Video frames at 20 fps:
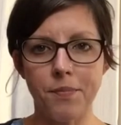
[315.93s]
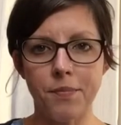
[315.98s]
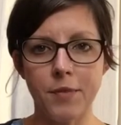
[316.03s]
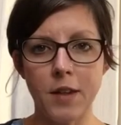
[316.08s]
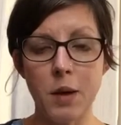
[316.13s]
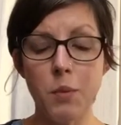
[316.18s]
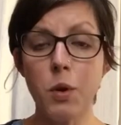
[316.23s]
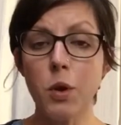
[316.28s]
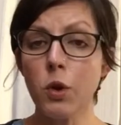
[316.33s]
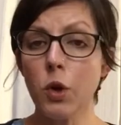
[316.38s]

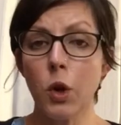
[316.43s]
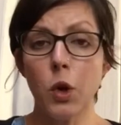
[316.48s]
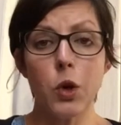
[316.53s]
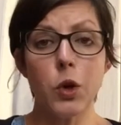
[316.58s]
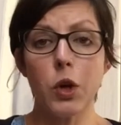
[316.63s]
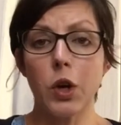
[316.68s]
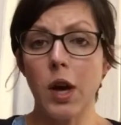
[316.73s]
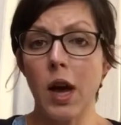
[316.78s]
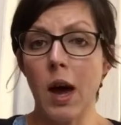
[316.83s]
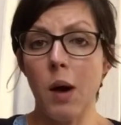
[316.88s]
They won't
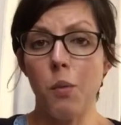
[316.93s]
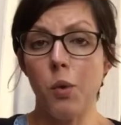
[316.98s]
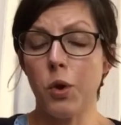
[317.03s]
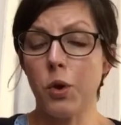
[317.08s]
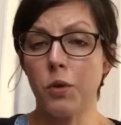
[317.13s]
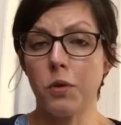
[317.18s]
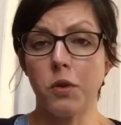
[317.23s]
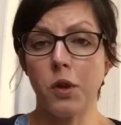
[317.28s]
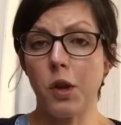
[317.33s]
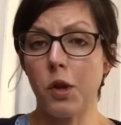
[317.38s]
look at what
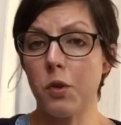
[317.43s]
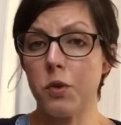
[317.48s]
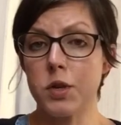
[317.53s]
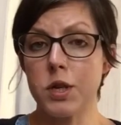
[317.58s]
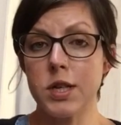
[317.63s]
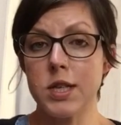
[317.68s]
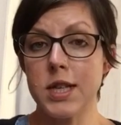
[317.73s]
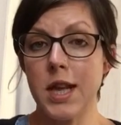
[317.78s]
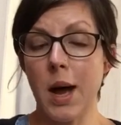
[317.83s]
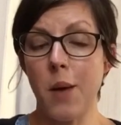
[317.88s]
your cycle
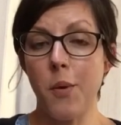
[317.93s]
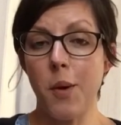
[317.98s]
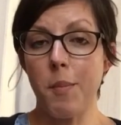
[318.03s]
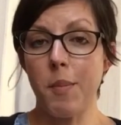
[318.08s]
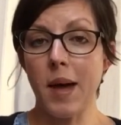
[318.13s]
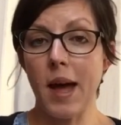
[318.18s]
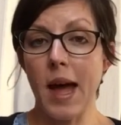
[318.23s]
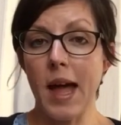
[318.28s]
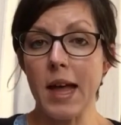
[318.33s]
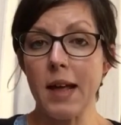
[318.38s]
does, how it
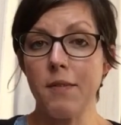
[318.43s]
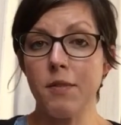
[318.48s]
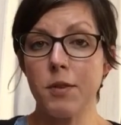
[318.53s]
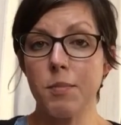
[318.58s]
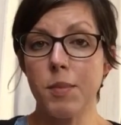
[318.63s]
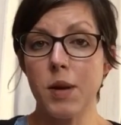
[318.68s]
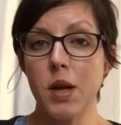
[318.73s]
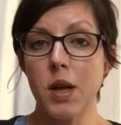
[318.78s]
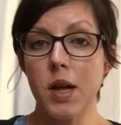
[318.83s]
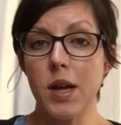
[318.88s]
behaves.
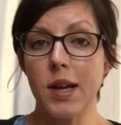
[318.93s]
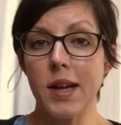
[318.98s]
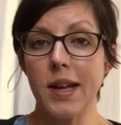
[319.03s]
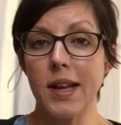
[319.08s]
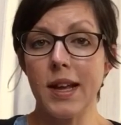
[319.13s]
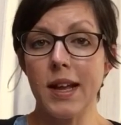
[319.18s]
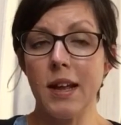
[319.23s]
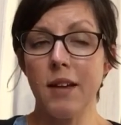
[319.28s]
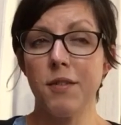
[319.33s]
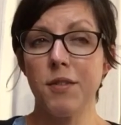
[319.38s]
But
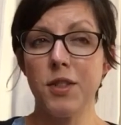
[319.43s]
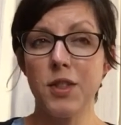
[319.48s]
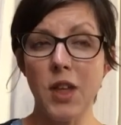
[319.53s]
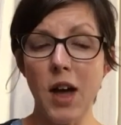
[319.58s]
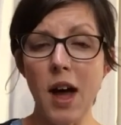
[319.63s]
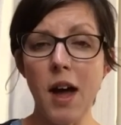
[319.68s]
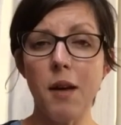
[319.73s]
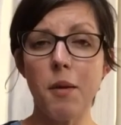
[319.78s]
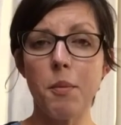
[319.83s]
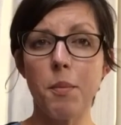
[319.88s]
if
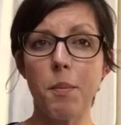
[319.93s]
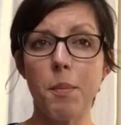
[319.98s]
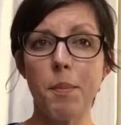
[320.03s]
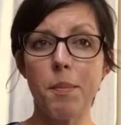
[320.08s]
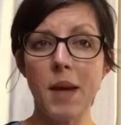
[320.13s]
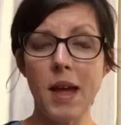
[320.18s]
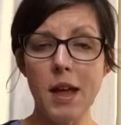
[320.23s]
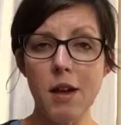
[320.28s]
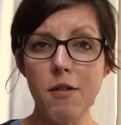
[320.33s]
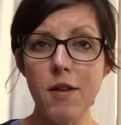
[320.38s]
that
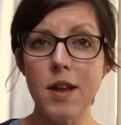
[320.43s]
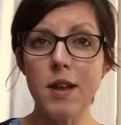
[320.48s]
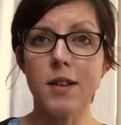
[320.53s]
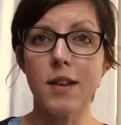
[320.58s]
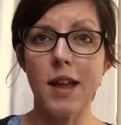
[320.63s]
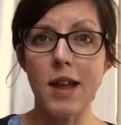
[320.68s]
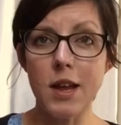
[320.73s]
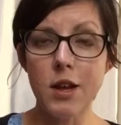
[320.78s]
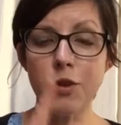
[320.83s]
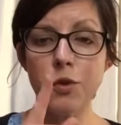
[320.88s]

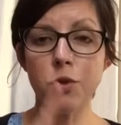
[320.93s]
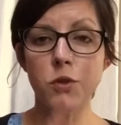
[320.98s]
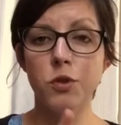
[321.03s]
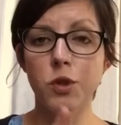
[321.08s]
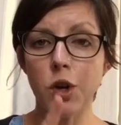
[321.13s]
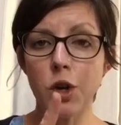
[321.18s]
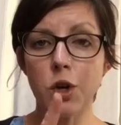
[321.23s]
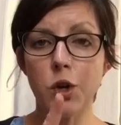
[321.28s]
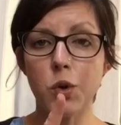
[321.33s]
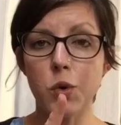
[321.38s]
period in your
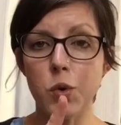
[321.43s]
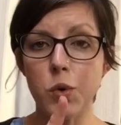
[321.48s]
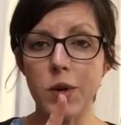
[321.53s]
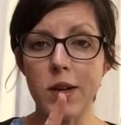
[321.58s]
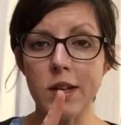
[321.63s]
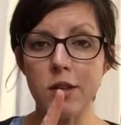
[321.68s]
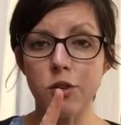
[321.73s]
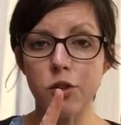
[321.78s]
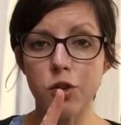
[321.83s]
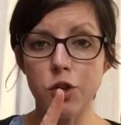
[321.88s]
cycle
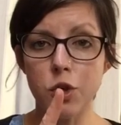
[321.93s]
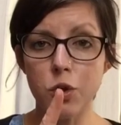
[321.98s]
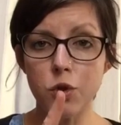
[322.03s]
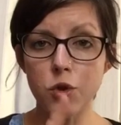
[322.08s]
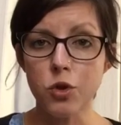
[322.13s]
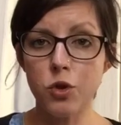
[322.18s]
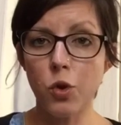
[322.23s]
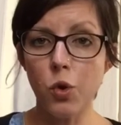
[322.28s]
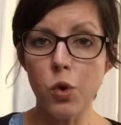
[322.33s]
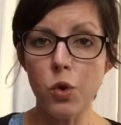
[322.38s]
is too
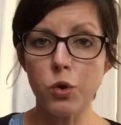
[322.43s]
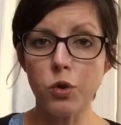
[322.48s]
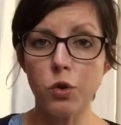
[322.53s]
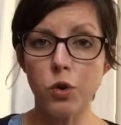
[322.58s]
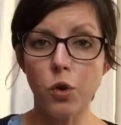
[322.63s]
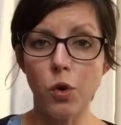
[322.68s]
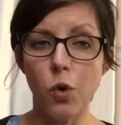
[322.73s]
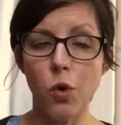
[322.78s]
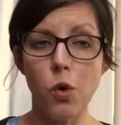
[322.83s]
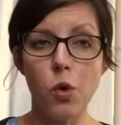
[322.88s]

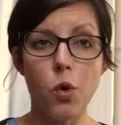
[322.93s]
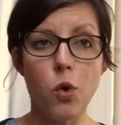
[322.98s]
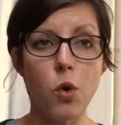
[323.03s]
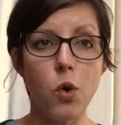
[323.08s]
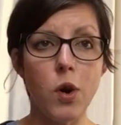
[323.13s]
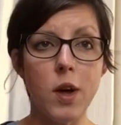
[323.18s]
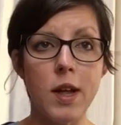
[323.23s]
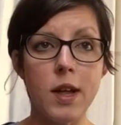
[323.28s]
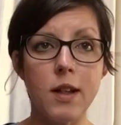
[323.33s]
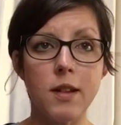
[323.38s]
short,
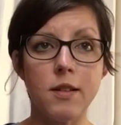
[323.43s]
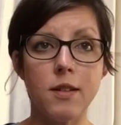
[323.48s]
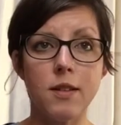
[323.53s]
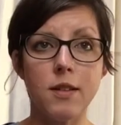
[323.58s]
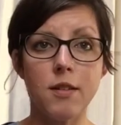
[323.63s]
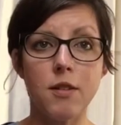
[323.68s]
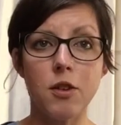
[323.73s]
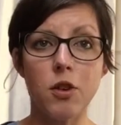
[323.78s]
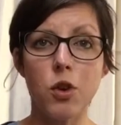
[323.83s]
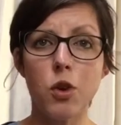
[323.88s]
or
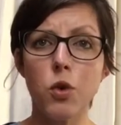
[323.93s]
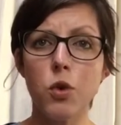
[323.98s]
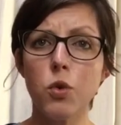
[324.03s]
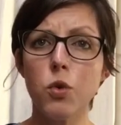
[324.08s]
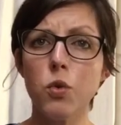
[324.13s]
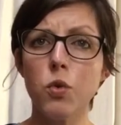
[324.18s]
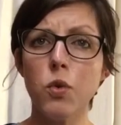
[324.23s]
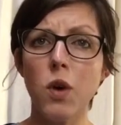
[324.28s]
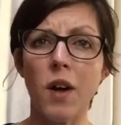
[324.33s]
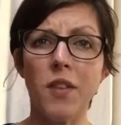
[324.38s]
it's
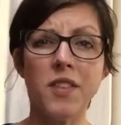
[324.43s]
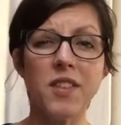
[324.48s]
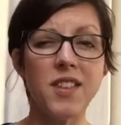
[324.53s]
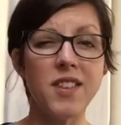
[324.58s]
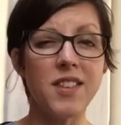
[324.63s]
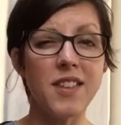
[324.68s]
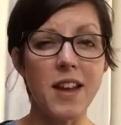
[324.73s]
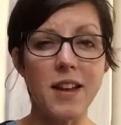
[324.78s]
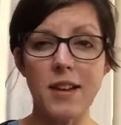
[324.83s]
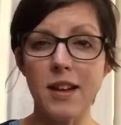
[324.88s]
too
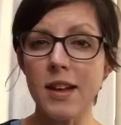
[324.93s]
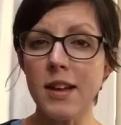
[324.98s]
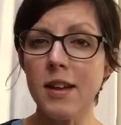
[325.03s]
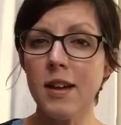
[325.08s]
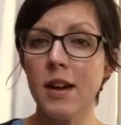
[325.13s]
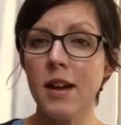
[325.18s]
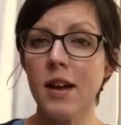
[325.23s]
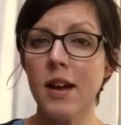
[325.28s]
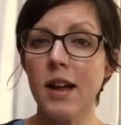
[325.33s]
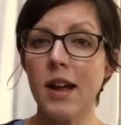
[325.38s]
unsteady,
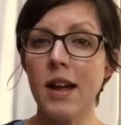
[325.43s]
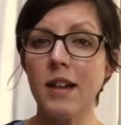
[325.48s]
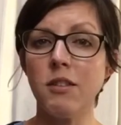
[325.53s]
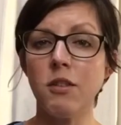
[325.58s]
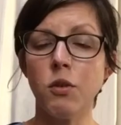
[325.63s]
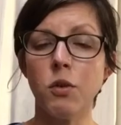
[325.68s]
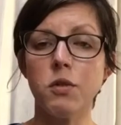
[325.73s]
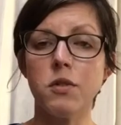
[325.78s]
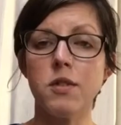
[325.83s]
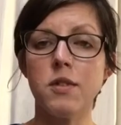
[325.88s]
it's
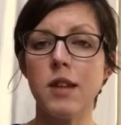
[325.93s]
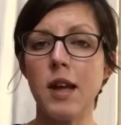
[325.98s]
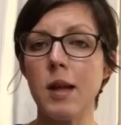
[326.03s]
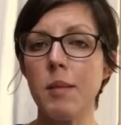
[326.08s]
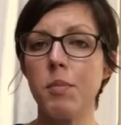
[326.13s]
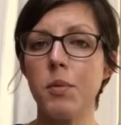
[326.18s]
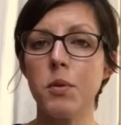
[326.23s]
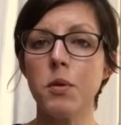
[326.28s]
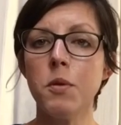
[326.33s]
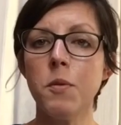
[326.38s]
not
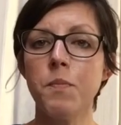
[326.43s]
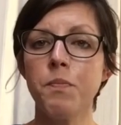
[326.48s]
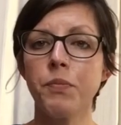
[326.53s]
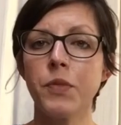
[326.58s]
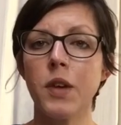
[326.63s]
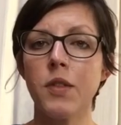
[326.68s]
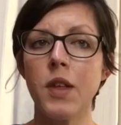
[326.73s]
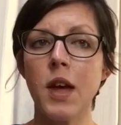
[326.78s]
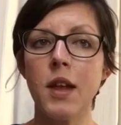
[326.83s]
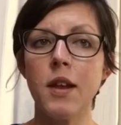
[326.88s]
stable,
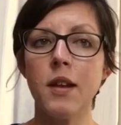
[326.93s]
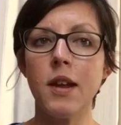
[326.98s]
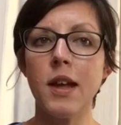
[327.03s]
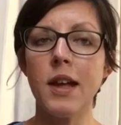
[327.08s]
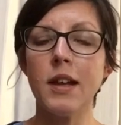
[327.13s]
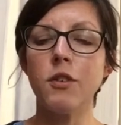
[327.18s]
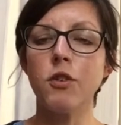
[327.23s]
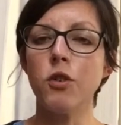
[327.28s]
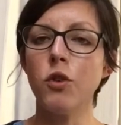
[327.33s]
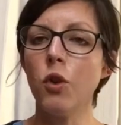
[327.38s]
then
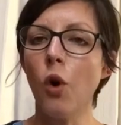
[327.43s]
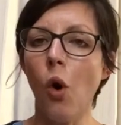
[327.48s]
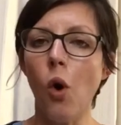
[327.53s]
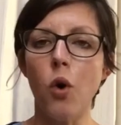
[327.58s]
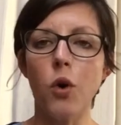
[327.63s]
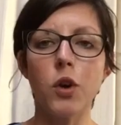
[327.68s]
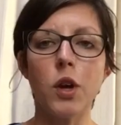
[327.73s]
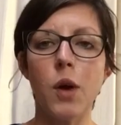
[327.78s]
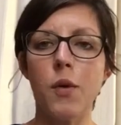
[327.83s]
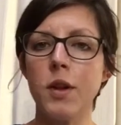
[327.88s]
it's
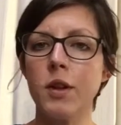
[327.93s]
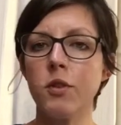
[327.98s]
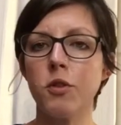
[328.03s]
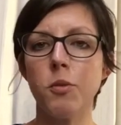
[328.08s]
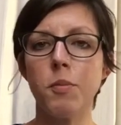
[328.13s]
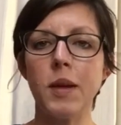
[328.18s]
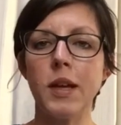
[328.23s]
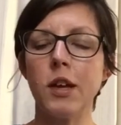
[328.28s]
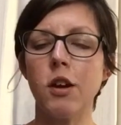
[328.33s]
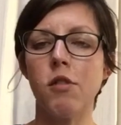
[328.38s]
not going
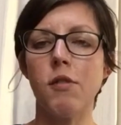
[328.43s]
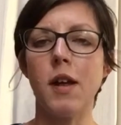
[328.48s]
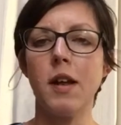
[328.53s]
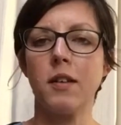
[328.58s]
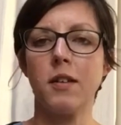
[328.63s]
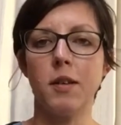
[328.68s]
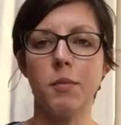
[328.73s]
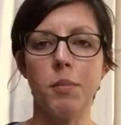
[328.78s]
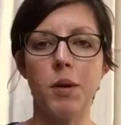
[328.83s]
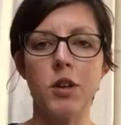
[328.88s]
to be
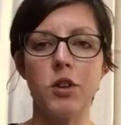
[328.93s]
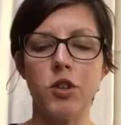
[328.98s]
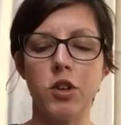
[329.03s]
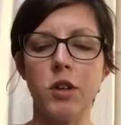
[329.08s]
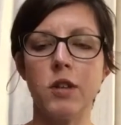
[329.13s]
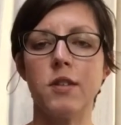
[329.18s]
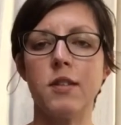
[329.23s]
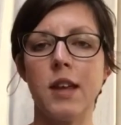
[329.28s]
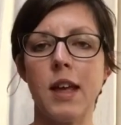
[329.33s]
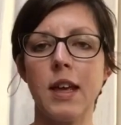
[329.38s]
corrected by
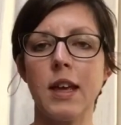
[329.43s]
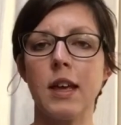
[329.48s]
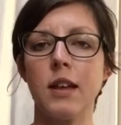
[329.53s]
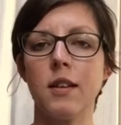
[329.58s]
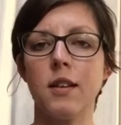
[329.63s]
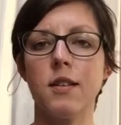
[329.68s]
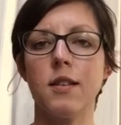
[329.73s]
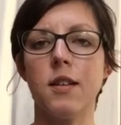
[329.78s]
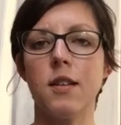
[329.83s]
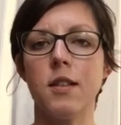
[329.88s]
just taking
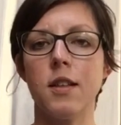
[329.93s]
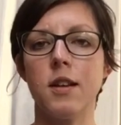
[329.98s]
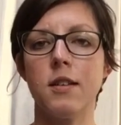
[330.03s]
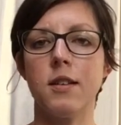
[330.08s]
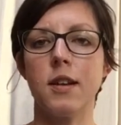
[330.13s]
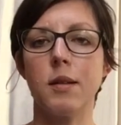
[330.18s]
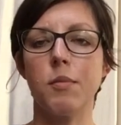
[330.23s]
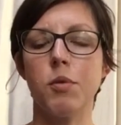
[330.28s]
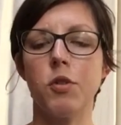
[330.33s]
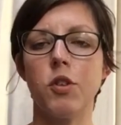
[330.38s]
the
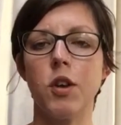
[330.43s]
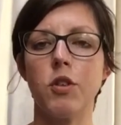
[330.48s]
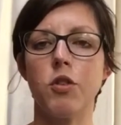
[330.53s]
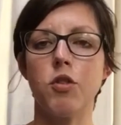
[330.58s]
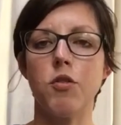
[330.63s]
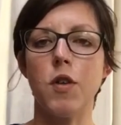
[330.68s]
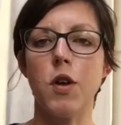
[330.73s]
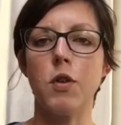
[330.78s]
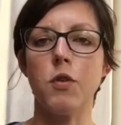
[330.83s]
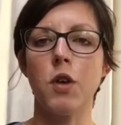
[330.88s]
synthetic
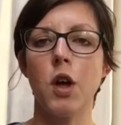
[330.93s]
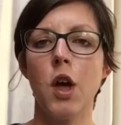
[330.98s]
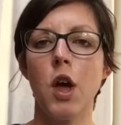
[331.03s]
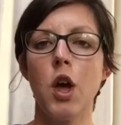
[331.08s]
progesterone.